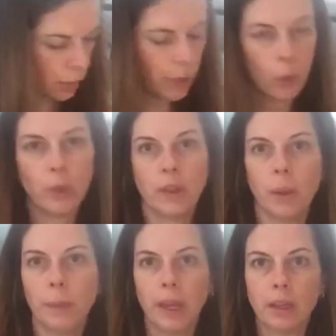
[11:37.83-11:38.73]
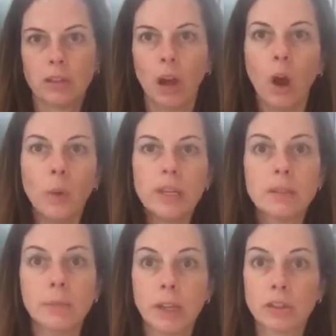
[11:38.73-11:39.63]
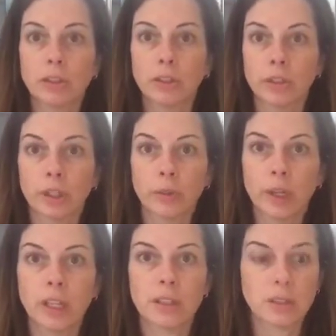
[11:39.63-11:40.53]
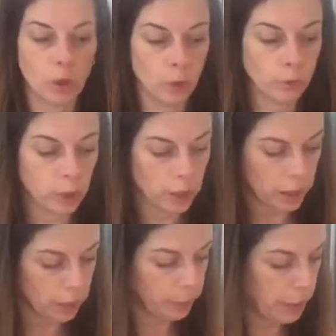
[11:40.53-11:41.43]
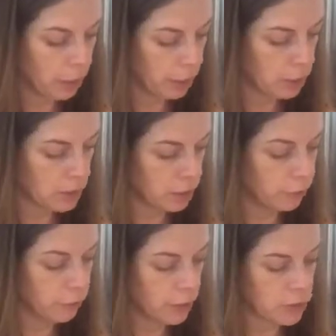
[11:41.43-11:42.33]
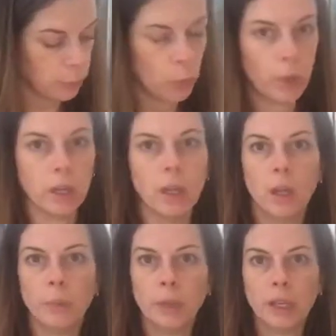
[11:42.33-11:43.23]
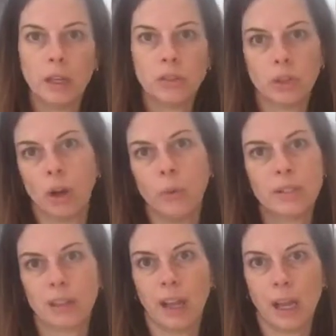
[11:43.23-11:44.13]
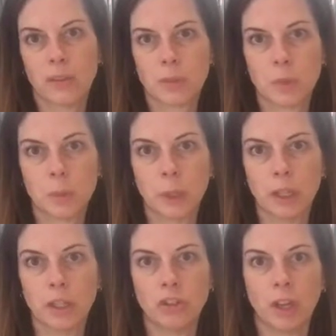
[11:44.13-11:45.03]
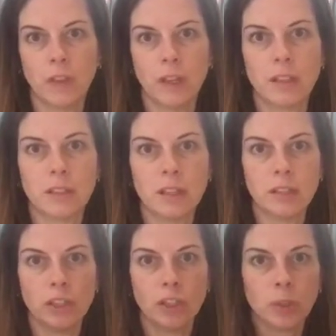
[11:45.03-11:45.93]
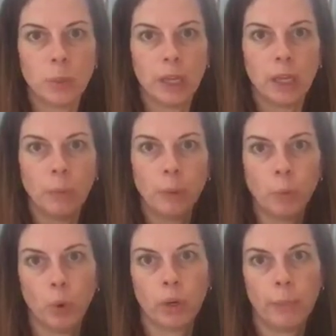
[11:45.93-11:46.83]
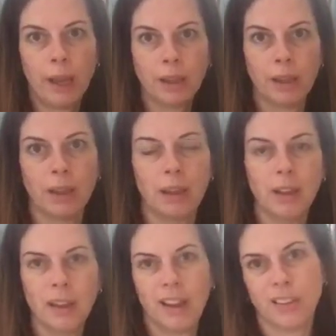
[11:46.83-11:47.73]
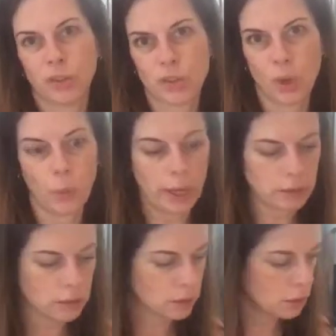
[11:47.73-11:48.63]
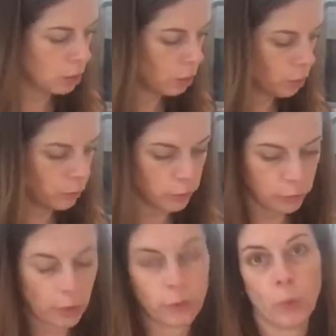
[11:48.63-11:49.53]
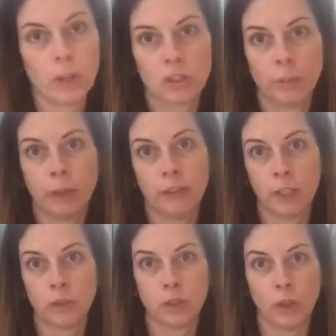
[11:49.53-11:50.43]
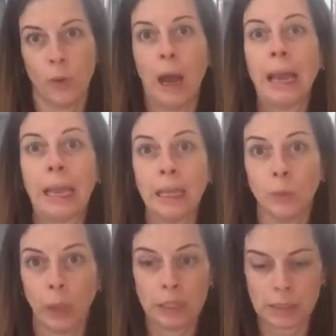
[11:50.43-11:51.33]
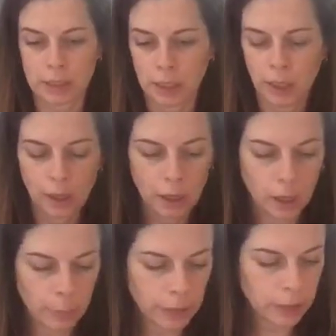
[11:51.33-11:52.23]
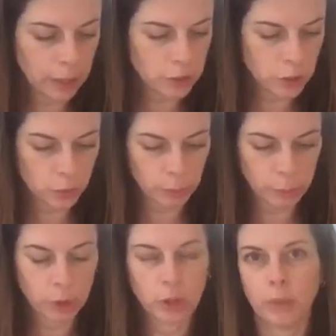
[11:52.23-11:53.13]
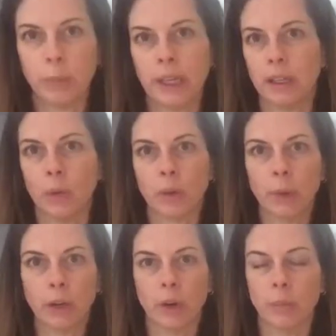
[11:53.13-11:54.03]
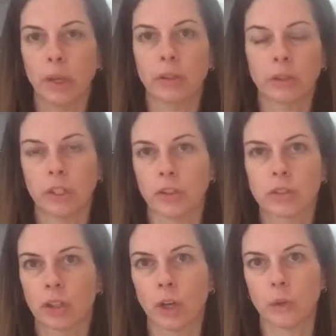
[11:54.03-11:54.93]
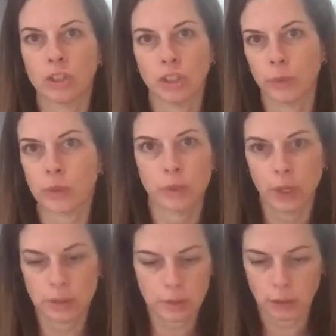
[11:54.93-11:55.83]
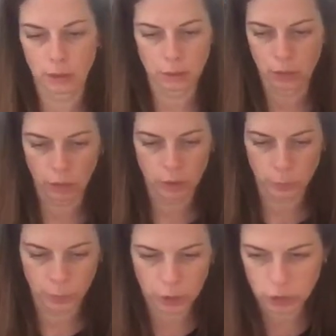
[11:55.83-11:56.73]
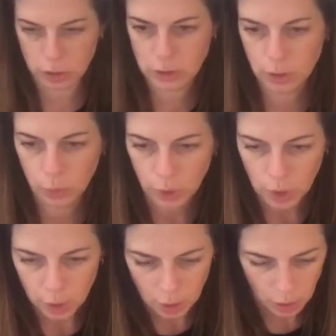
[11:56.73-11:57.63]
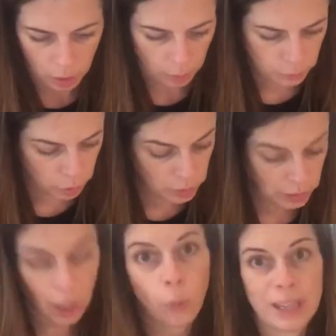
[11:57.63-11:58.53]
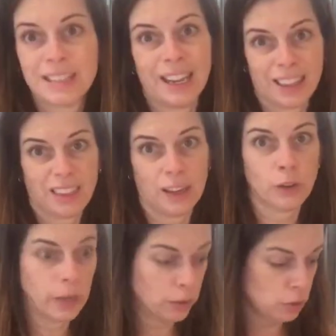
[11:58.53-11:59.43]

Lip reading: that when they bake to always measure your ingredients over a cutting mat like this, like a flexible one, because you're always going to have some spillage, and then it's easy to just pick it up and pour it back in, and there's no waste. So if you've ever watched my videos, I hate waste. I think I just remember baking with my grandmother years ago when she was raised in the Depression. So you did not waste a thing around